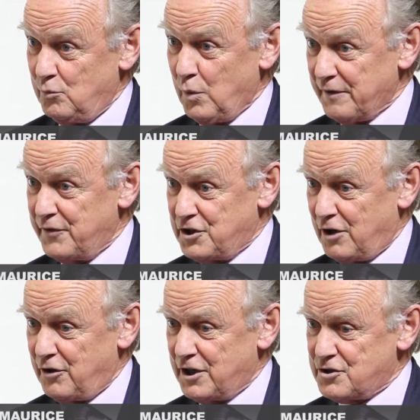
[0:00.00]
one of the
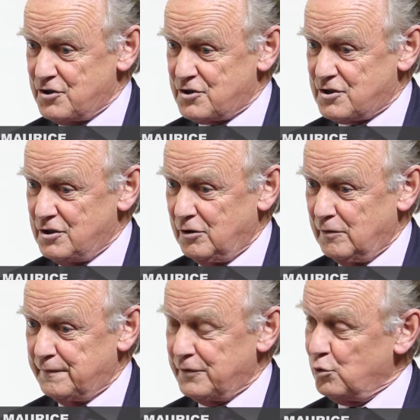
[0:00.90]
directors
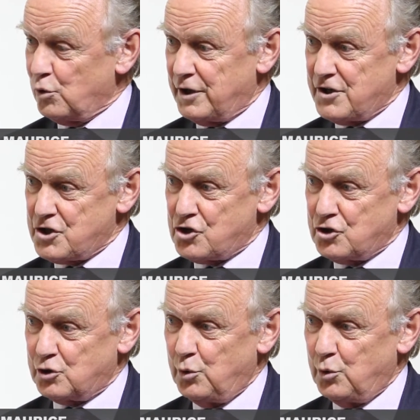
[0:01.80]
of an organization